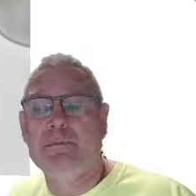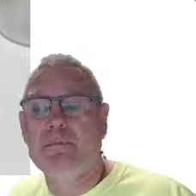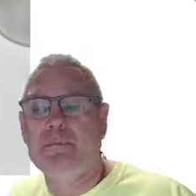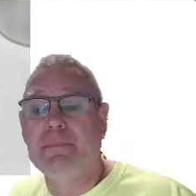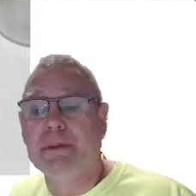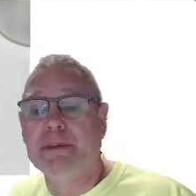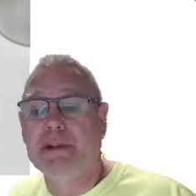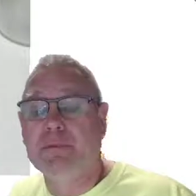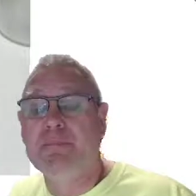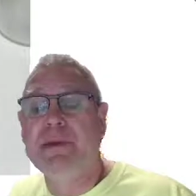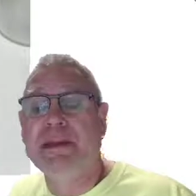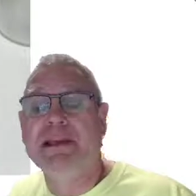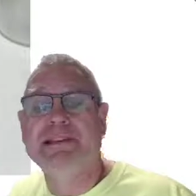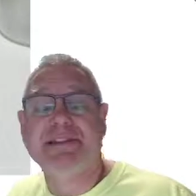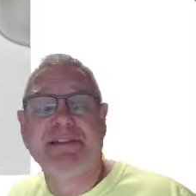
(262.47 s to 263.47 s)
little
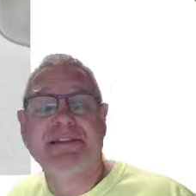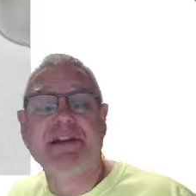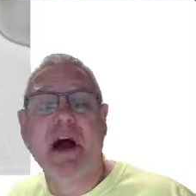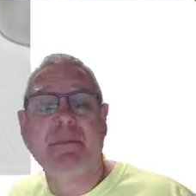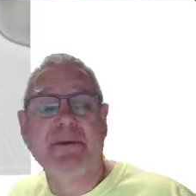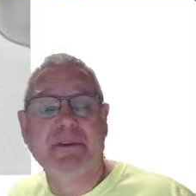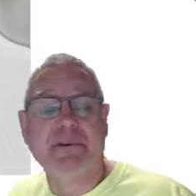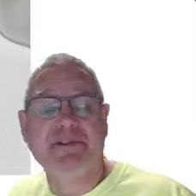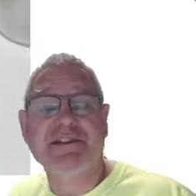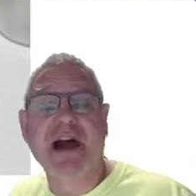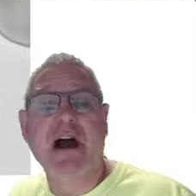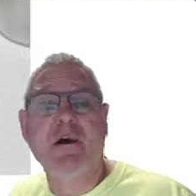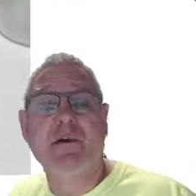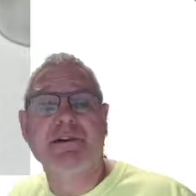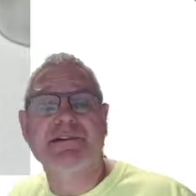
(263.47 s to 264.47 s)
peaks on the top of those
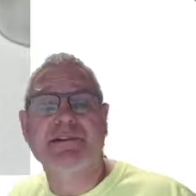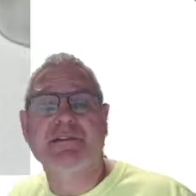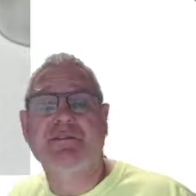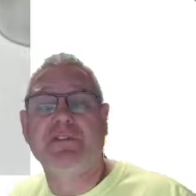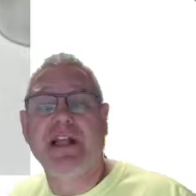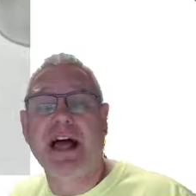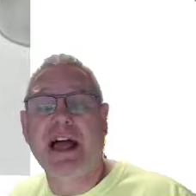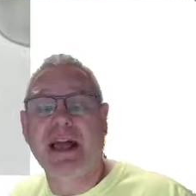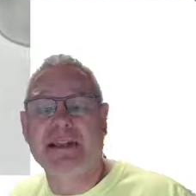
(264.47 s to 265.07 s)
towers and the flags,